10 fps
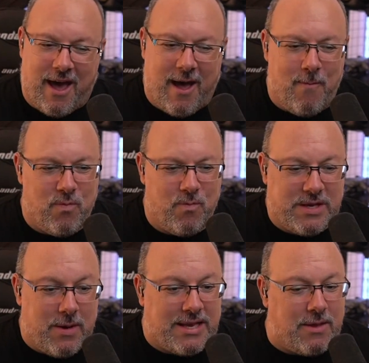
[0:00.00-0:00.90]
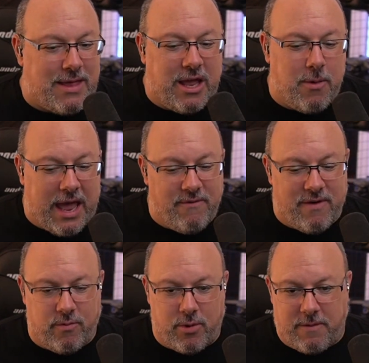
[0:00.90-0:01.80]
So thank you again
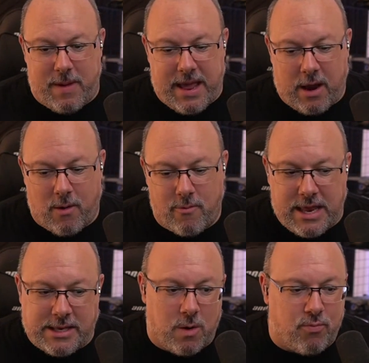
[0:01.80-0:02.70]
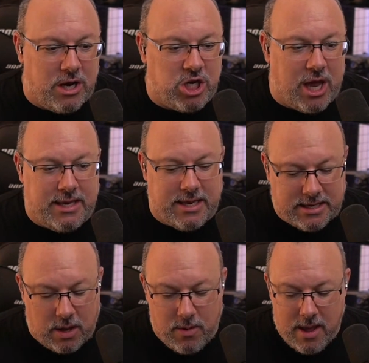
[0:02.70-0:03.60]
for everybody being here. I really do appreciate
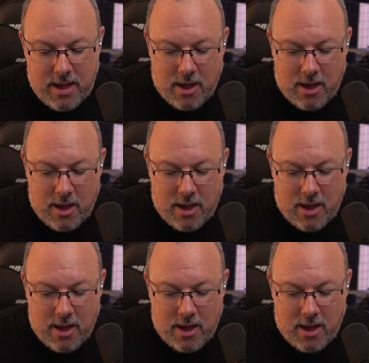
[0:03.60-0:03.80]
it. So